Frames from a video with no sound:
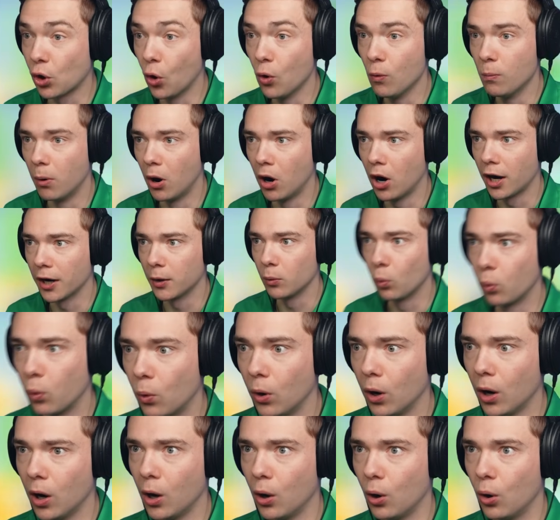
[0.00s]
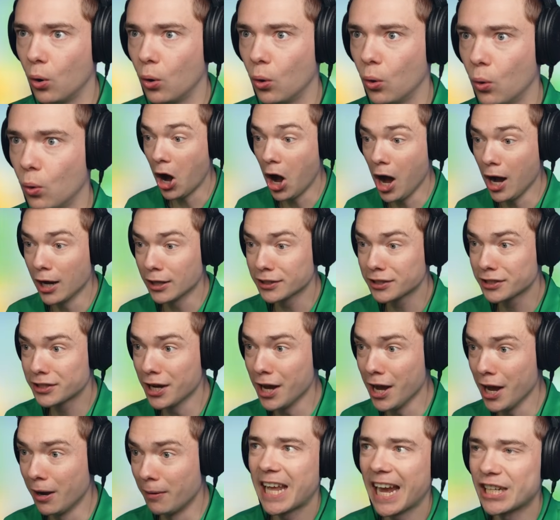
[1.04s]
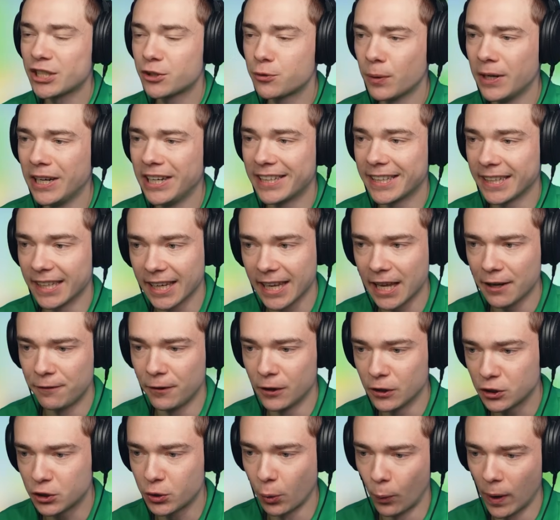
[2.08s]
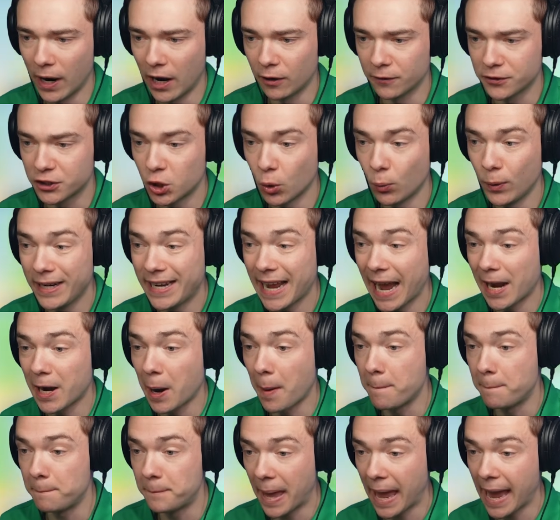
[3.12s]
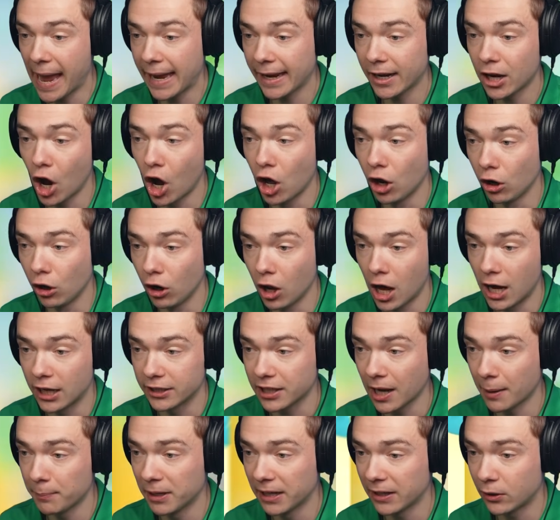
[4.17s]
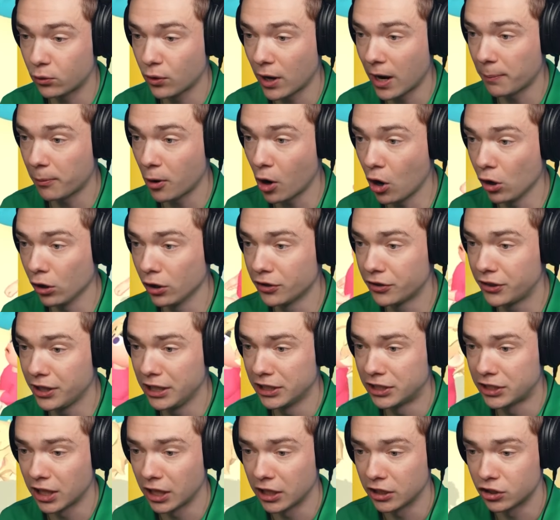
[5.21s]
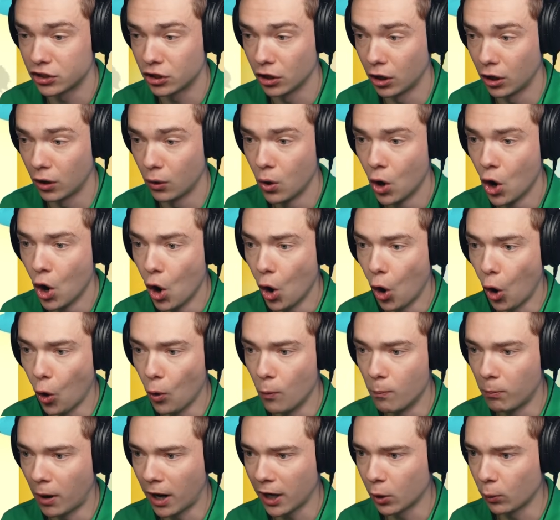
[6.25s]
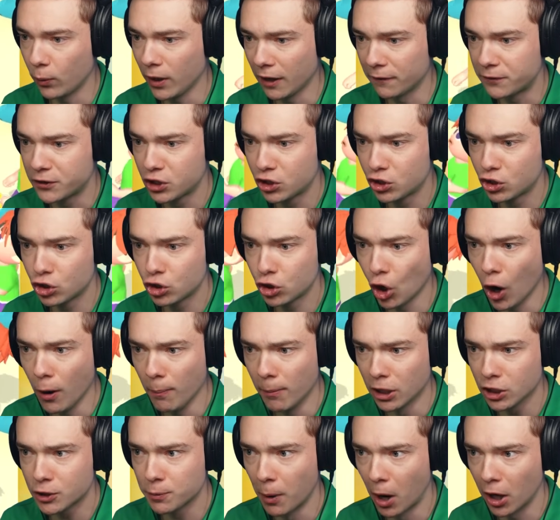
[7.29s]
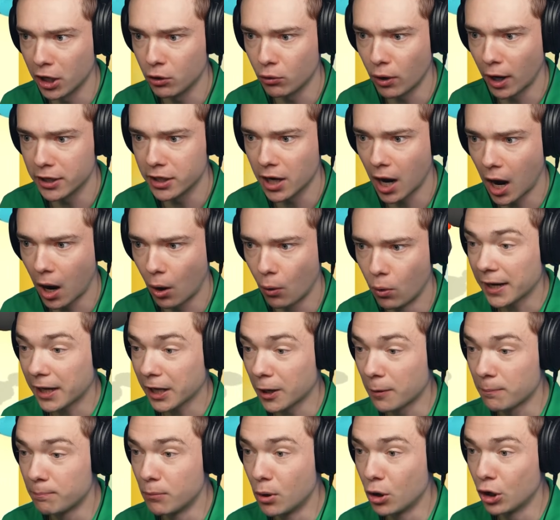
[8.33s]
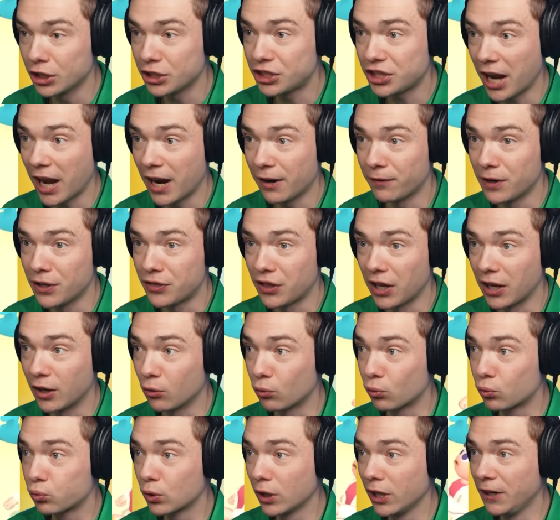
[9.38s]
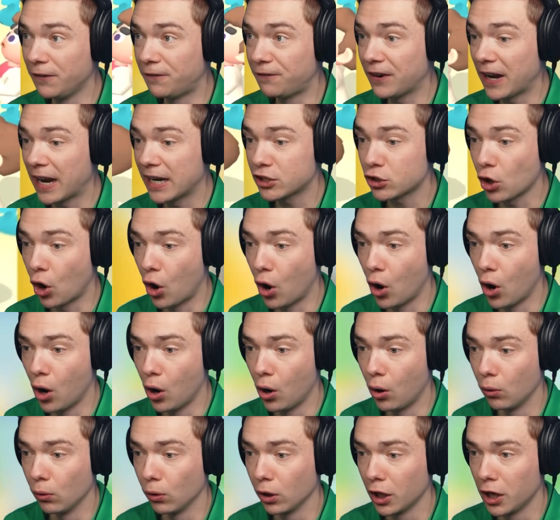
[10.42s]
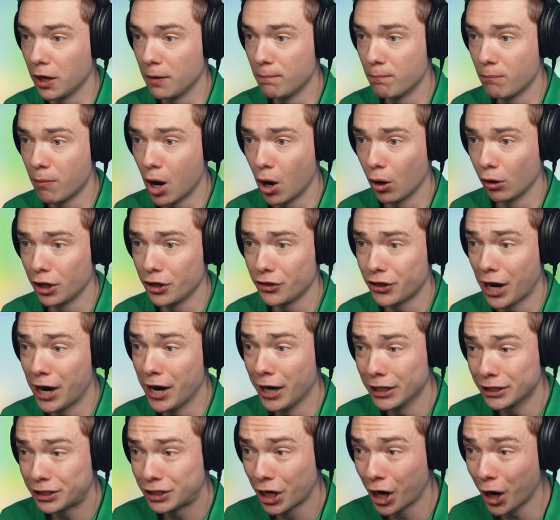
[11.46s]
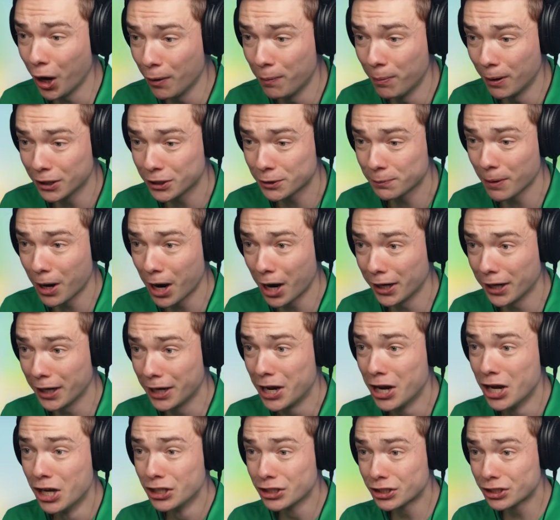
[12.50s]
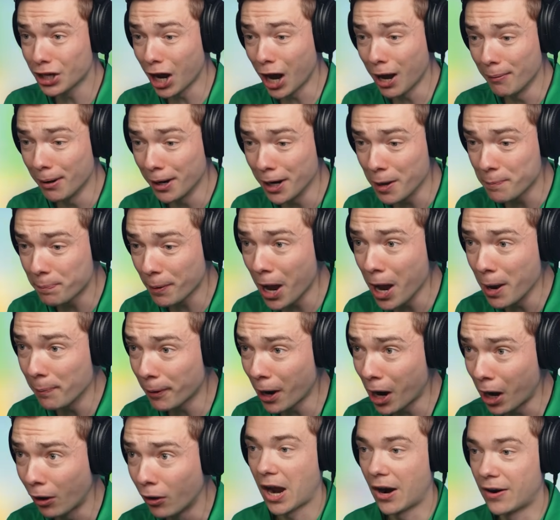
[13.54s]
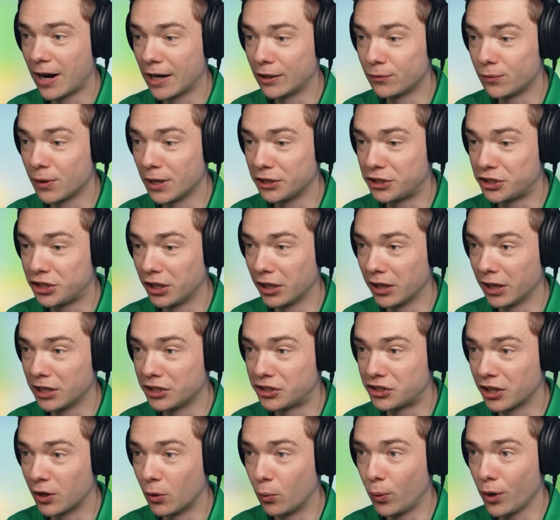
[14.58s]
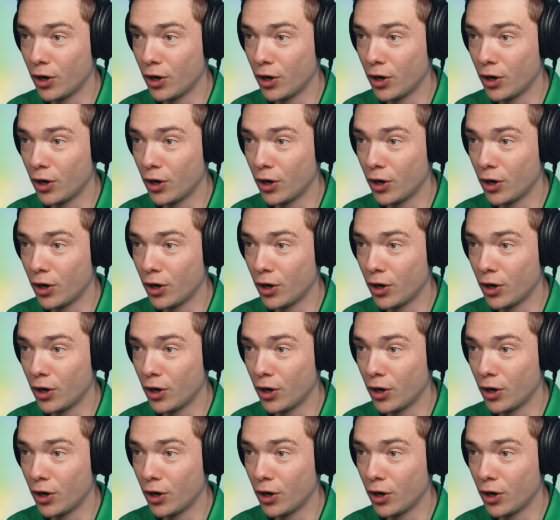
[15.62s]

Oh my, whoa. Awesome. Guys, we need level 12, so we gotta bag a lot. I'm gonna grab all of these things though. Oh my, we have so much money right now. I gotta merge everything really fast. Holy moly, there's so much money. So many people. All right, Richie, listen.